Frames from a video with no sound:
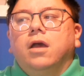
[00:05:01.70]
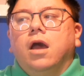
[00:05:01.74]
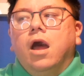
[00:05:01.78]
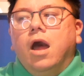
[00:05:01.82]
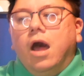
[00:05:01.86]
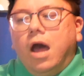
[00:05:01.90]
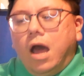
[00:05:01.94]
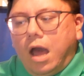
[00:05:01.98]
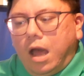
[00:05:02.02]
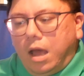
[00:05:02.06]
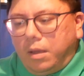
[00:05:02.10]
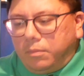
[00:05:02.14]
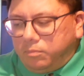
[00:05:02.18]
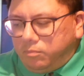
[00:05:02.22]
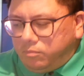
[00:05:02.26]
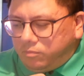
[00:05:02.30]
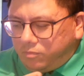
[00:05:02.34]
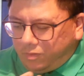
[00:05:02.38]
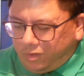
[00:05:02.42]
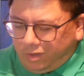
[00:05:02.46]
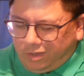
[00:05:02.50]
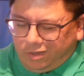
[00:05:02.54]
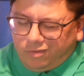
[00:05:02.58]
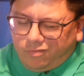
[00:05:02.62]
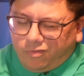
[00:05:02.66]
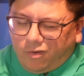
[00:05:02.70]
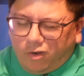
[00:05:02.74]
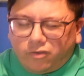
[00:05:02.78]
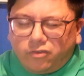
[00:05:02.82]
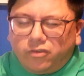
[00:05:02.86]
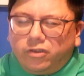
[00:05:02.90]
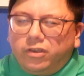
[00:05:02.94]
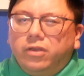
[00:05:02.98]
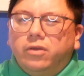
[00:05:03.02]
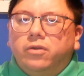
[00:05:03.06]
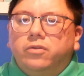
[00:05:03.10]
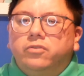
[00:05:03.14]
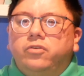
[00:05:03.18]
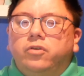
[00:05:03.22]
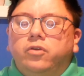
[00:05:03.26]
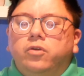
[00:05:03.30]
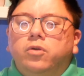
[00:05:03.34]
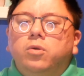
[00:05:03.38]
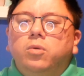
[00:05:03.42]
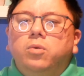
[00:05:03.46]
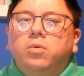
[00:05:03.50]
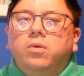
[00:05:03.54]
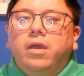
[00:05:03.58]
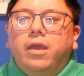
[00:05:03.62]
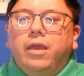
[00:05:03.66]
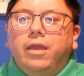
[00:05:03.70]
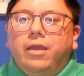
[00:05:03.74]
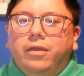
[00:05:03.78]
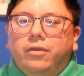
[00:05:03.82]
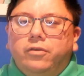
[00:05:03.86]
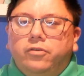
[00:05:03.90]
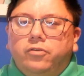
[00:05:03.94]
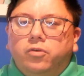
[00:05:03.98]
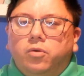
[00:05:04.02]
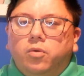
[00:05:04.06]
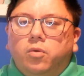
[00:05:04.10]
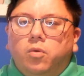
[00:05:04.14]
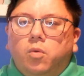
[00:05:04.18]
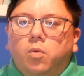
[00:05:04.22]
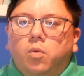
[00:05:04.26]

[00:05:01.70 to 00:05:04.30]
The first thing you'll do is you'll